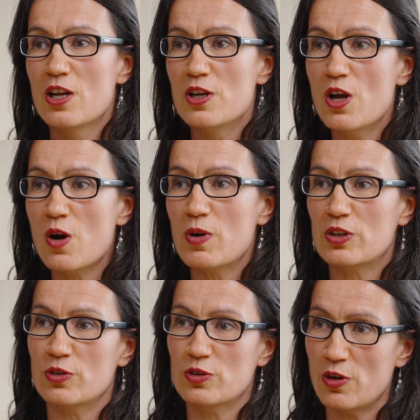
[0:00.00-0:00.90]
know
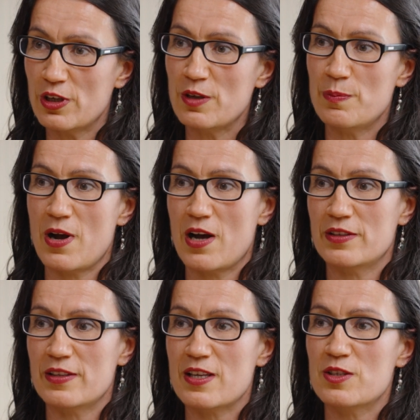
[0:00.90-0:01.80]
what you're talking about,
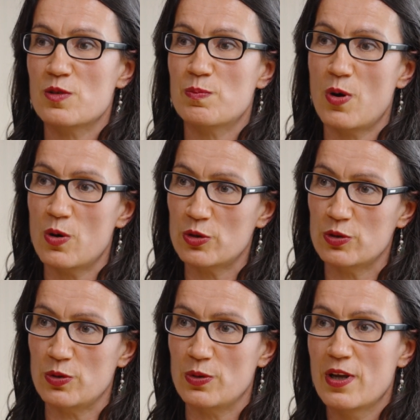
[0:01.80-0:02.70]
that can
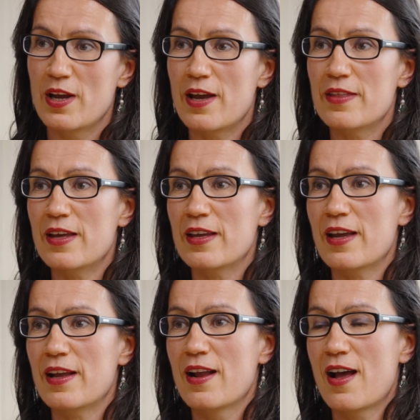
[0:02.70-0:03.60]
support you and they
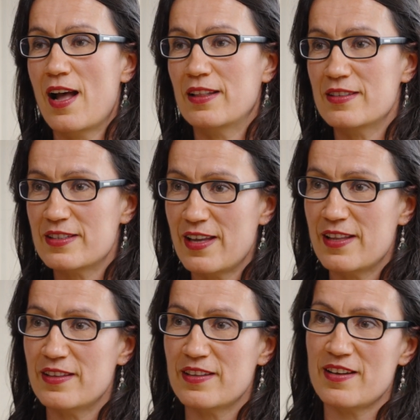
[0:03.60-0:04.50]
can
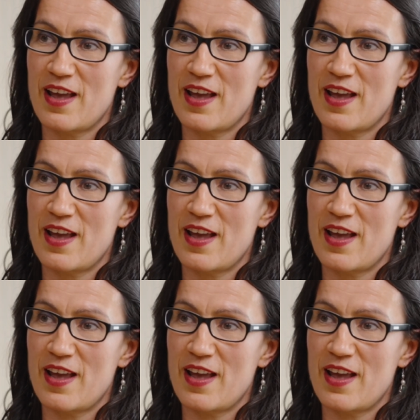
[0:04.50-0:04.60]
understand and can